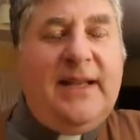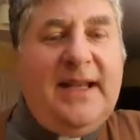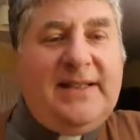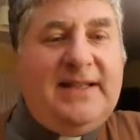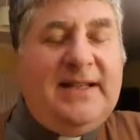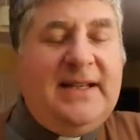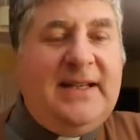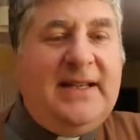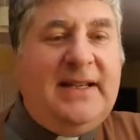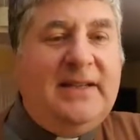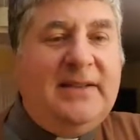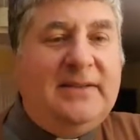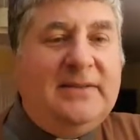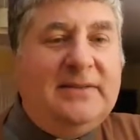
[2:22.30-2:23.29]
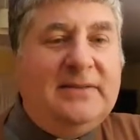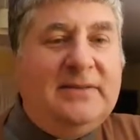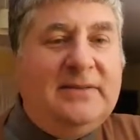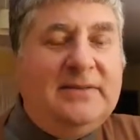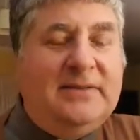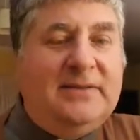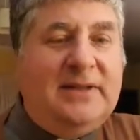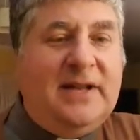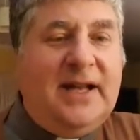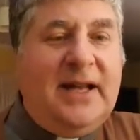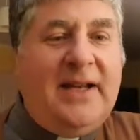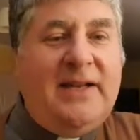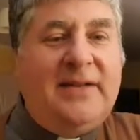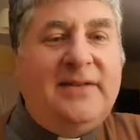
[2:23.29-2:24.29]
Italy,
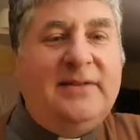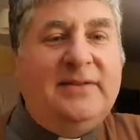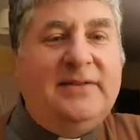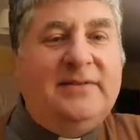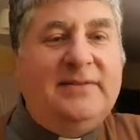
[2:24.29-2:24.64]
and